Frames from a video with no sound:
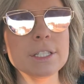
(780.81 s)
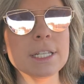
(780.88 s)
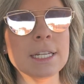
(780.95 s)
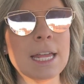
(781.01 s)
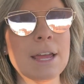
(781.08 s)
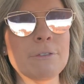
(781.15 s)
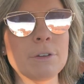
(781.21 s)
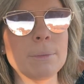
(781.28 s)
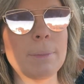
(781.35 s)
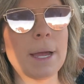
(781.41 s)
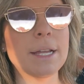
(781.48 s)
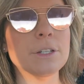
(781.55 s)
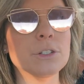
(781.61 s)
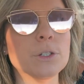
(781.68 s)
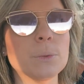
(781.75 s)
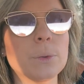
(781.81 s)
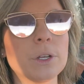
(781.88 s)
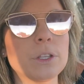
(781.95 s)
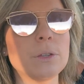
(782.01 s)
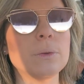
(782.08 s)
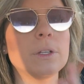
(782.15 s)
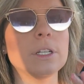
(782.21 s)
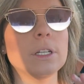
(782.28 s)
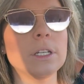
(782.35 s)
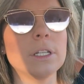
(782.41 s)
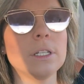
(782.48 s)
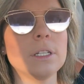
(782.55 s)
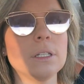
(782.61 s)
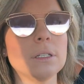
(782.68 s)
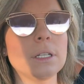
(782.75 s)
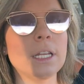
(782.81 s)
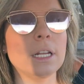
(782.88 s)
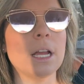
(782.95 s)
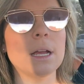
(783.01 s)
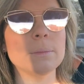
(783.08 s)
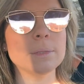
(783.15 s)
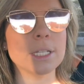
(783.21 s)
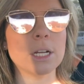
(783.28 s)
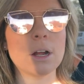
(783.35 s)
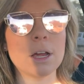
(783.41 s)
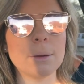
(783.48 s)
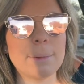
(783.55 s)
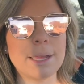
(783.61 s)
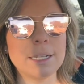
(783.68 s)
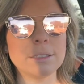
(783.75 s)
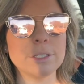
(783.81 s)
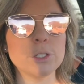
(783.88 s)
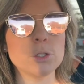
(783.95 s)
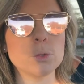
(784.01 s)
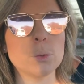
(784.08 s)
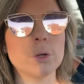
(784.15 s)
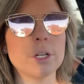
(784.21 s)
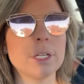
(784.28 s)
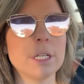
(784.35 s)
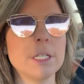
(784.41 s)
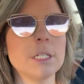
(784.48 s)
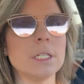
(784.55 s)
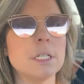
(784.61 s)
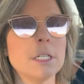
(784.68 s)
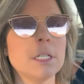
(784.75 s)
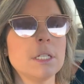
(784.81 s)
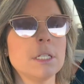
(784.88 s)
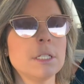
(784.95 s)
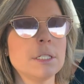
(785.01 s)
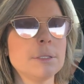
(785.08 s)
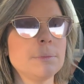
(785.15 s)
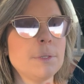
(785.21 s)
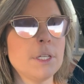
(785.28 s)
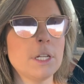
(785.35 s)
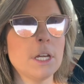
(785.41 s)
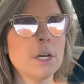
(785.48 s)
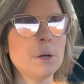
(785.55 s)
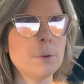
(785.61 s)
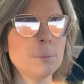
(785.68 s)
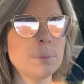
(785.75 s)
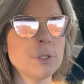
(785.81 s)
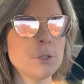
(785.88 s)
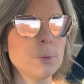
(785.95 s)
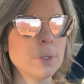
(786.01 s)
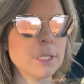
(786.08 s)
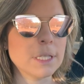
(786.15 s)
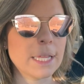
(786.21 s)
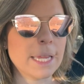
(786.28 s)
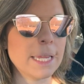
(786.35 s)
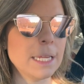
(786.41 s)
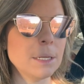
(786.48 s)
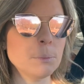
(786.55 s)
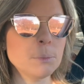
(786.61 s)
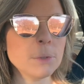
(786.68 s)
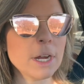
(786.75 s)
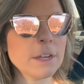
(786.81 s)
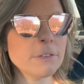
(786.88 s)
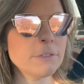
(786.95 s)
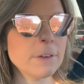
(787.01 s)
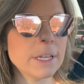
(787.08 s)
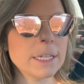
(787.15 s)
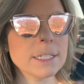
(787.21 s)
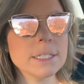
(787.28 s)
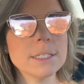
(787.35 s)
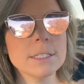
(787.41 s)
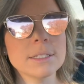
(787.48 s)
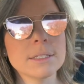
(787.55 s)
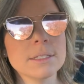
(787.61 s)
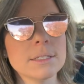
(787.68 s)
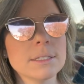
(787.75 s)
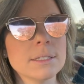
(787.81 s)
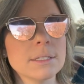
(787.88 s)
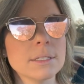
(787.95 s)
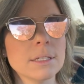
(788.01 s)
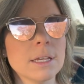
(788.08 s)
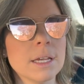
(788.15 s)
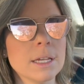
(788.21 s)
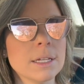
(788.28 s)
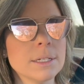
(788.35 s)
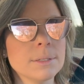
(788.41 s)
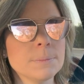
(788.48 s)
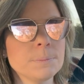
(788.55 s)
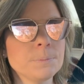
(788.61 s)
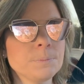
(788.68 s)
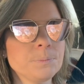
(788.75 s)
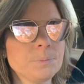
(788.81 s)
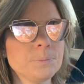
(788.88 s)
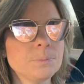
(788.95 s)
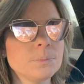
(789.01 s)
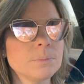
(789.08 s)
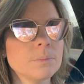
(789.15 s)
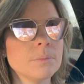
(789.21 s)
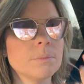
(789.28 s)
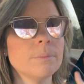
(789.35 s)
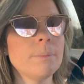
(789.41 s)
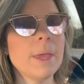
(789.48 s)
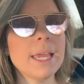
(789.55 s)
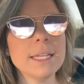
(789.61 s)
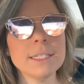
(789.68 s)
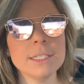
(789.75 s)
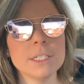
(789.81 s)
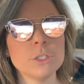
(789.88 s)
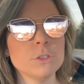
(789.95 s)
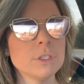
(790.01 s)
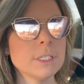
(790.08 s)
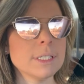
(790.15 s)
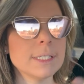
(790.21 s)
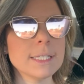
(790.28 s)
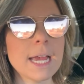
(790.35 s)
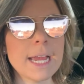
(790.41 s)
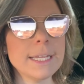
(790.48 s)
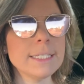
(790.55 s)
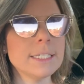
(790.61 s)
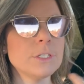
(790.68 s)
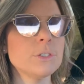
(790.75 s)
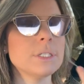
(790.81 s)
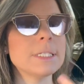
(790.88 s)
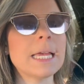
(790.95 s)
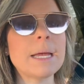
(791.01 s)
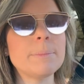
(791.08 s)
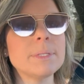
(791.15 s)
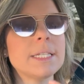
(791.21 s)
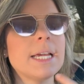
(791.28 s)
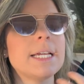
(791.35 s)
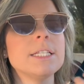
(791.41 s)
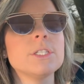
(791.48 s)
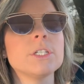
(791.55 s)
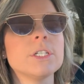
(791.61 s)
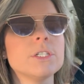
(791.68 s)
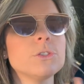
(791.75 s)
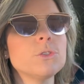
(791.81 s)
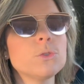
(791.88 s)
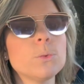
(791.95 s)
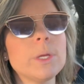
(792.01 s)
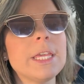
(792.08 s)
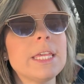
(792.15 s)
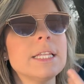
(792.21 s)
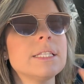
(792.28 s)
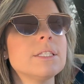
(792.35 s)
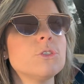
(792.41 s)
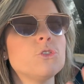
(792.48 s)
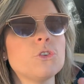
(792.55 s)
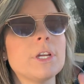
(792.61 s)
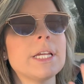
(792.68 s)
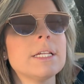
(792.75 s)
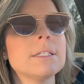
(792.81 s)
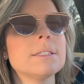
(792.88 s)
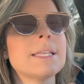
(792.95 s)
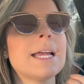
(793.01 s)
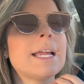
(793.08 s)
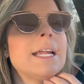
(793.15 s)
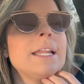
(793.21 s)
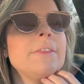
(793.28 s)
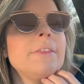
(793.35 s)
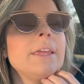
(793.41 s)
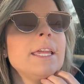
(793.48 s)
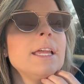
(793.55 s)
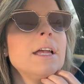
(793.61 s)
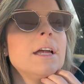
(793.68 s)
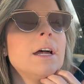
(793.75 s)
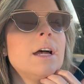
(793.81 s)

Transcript: in every binder where you could, it comes like automatically sorted, you know, between like breakfasts, main dishes, side dishes, appetizers, sweets, drinks, that kind of thing.